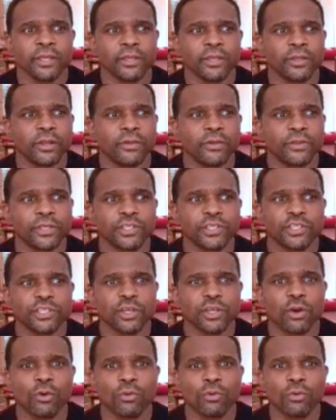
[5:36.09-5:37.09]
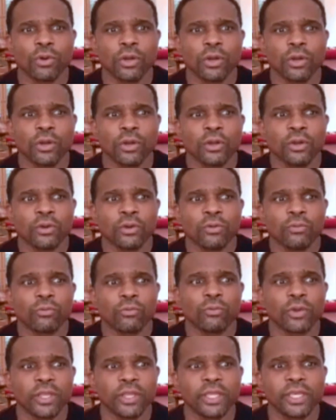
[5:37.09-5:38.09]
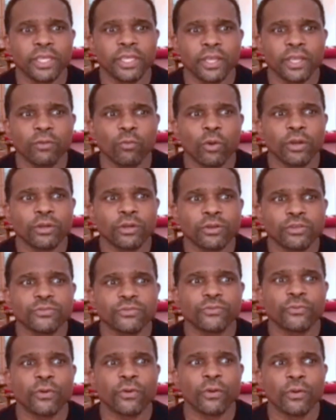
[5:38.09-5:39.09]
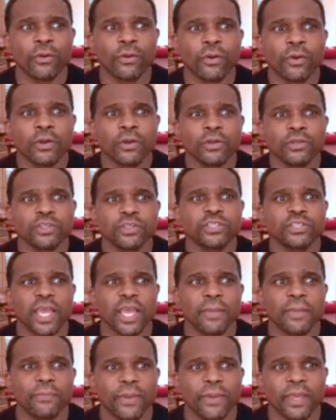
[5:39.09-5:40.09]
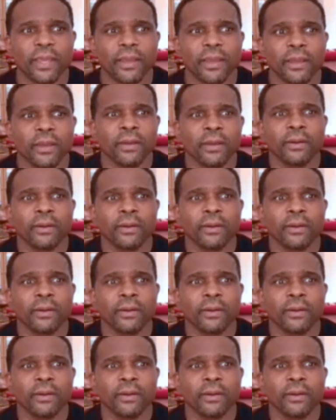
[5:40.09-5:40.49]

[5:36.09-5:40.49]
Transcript: you know, this show really did wonders for shaping